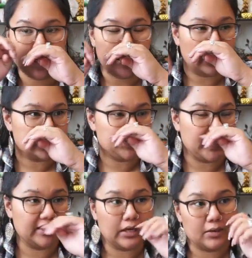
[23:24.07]
and I'll
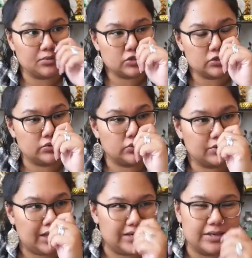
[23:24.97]
spend up to
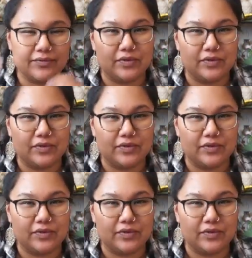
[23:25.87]
like